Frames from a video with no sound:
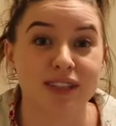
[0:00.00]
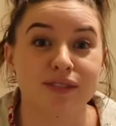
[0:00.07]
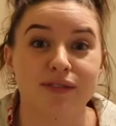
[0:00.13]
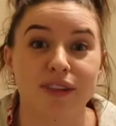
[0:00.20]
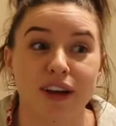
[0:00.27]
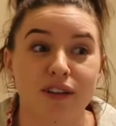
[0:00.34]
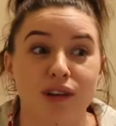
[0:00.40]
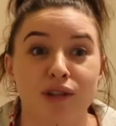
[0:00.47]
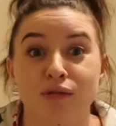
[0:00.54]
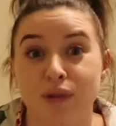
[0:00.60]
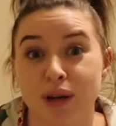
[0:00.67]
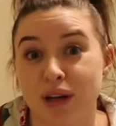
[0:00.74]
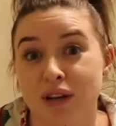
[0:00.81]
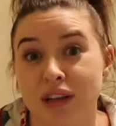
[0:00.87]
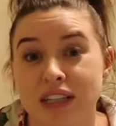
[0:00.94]
is very
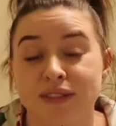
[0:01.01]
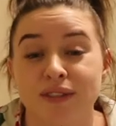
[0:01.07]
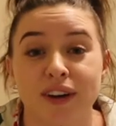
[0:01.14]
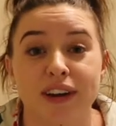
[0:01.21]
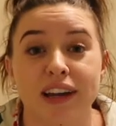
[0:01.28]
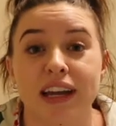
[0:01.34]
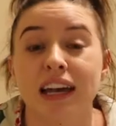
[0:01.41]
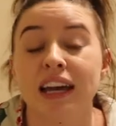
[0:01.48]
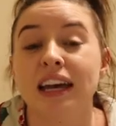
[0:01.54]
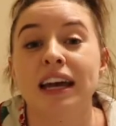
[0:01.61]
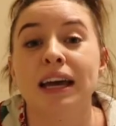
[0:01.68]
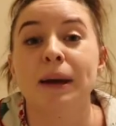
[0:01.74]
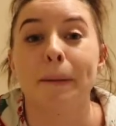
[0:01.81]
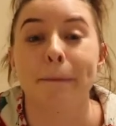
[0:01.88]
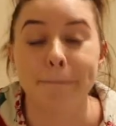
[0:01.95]
real. It's very
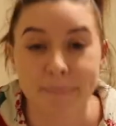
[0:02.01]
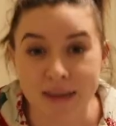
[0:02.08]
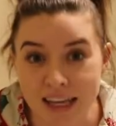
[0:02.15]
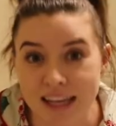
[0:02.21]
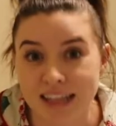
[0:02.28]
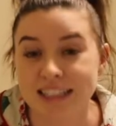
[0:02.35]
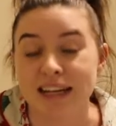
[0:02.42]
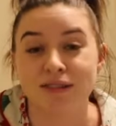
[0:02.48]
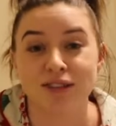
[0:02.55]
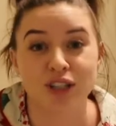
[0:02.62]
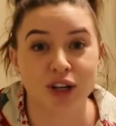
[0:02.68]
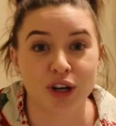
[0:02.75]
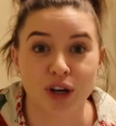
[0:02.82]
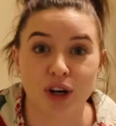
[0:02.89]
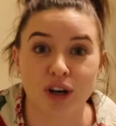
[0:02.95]
me, down
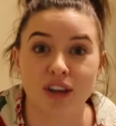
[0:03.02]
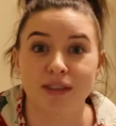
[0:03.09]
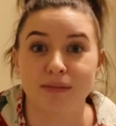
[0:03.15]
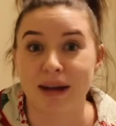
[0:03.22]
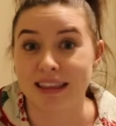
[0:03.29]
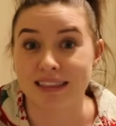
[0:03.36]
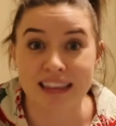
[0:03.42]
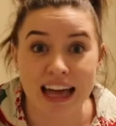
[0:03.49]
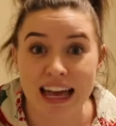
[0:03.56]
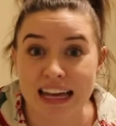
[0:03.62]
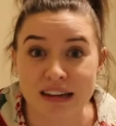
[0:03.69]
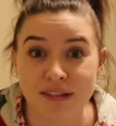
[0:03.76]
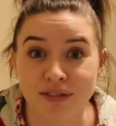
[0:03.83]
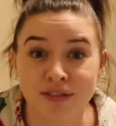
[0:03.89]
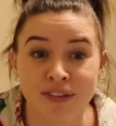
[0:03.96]
to earth, my
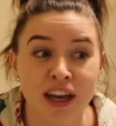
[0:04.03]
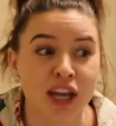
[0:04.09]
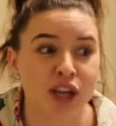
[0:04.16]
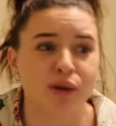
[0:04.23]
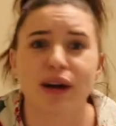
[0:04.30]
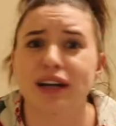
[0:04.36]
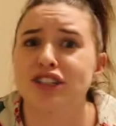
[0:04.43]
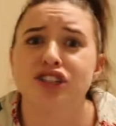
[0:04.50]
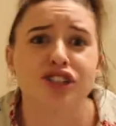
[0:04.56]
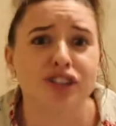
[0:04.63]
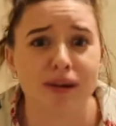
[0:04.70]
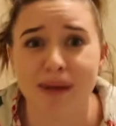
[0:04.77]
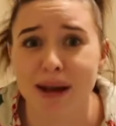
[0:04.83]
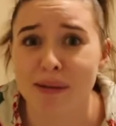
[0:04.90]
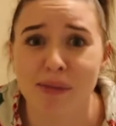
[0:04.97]
life. You guys just
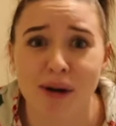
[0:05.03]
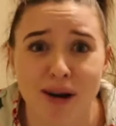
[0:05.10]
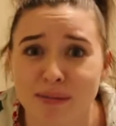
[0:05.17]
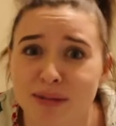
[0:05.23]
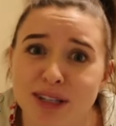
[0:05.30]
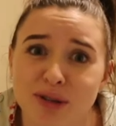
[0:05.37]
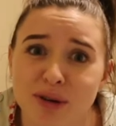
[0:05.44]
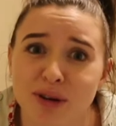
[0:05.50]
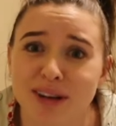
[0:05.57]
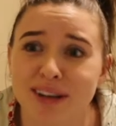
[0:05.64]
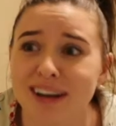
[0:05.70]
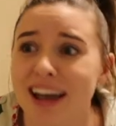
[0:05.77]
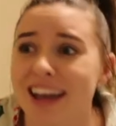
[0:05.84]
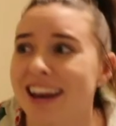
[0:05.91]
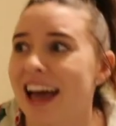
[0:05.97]
saw my apartment tour
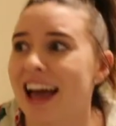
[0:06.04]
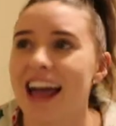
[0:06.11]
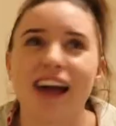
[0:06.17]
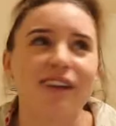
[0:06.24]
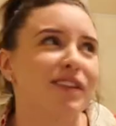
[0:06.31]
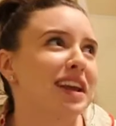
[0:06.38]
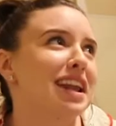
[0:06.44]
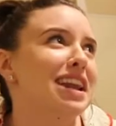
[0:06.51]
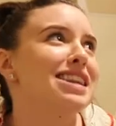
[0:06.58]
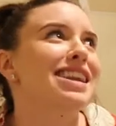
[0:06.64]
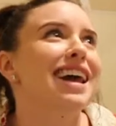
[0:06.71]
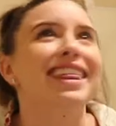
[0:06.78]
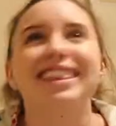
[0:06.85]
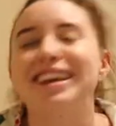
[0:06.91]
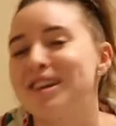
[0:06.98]
and I have like
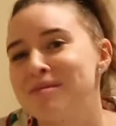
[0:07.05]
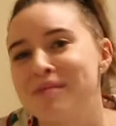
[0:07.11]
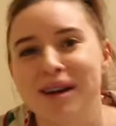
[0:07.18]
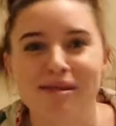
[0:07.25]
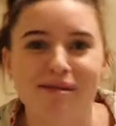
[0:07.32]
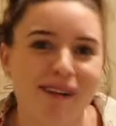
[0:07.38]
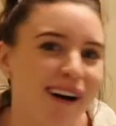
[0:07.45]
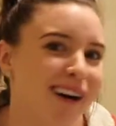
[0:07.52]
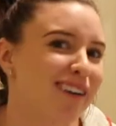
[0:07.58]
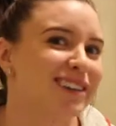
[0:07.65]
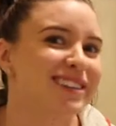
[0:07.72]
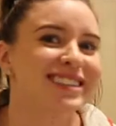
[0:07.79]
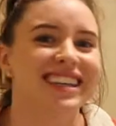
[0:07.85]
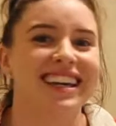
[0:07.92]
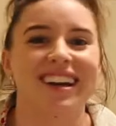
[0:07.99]
nothing on my
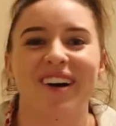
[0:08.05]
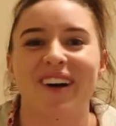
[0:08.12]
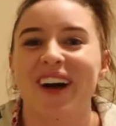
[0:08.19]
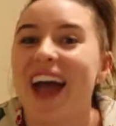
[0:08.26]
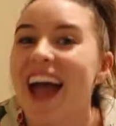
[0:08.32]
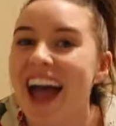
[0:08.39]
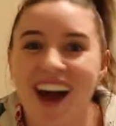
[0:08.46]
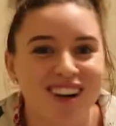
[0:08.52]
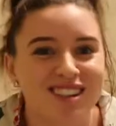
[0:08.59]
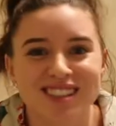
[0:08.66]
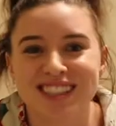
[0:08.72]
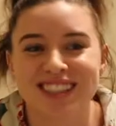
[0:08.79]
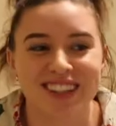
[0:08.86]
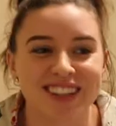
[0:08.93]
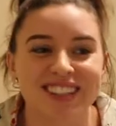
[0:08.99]
walls. Like our
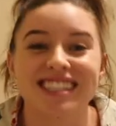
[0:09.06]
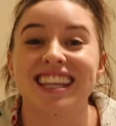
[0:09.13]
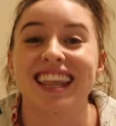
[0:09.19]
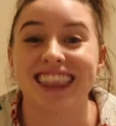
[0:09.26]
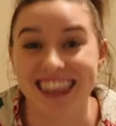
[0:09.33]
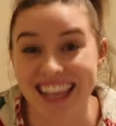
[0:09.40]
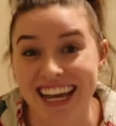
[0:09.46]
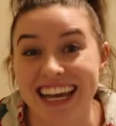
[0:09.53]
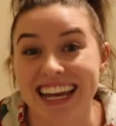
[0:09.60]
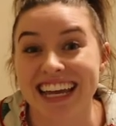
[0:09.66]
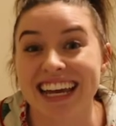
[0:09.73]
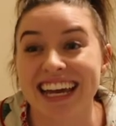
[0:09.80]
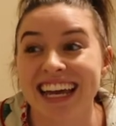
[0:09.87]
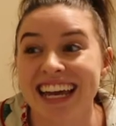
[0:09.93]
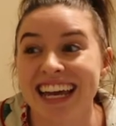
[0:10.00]
house looks
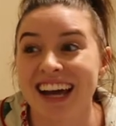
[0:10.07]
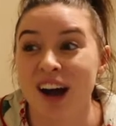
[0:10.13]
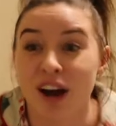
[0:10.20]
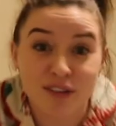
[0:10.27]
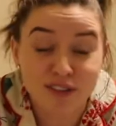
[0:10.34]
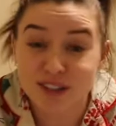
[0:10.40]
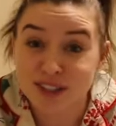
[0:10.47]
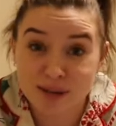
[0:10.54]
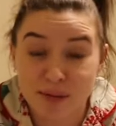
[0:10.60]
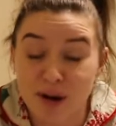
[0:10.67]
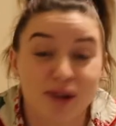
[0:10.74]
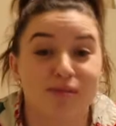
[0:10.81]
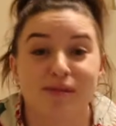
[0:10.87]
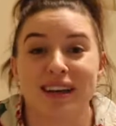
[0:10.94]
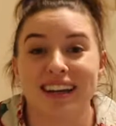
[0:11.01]
like our first
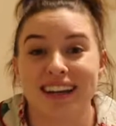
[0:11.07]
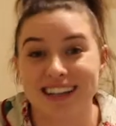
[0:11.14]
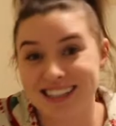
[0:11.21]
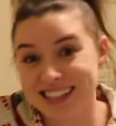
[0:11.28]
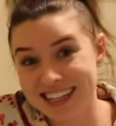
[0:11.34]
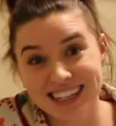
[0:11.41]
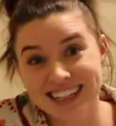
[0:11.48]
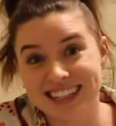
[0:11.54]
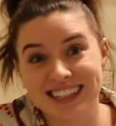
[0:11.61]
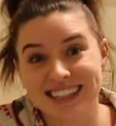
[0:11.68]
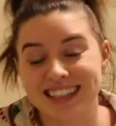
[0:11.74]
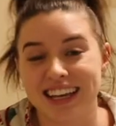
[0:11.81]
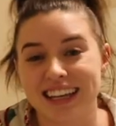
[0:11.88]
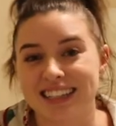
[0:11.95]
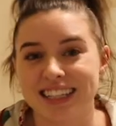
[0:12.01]
apartment, because it
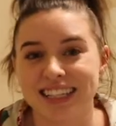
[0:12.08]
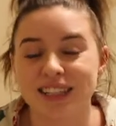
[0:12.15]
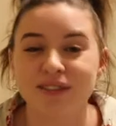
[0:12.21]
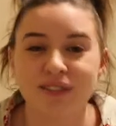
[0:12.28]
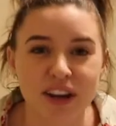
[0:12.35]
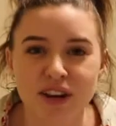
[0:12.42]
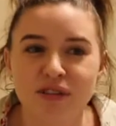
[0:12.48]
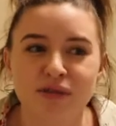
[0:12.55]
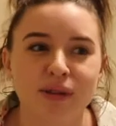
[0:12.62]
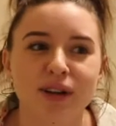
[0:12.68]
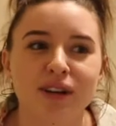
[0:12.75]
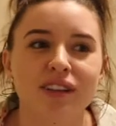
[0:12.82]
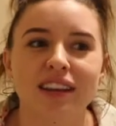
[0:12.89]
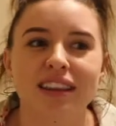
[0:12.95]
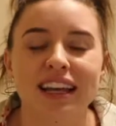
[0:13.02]
is. It's very
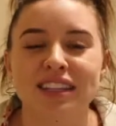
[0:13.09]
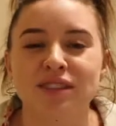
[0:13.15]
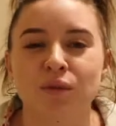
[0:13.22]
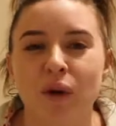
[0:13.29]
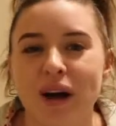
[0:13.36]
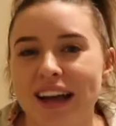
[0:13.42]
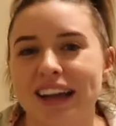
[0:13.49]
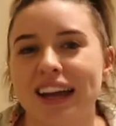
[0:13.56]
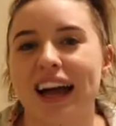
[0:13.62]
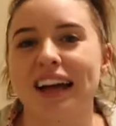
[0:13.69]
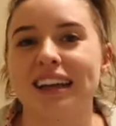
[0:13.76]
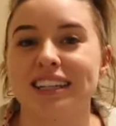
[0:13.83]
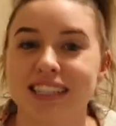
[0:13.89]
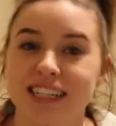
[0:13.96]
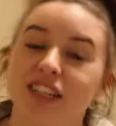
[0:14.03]
real, and that's why
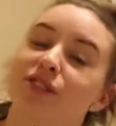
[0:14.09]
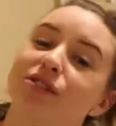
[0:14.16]
I did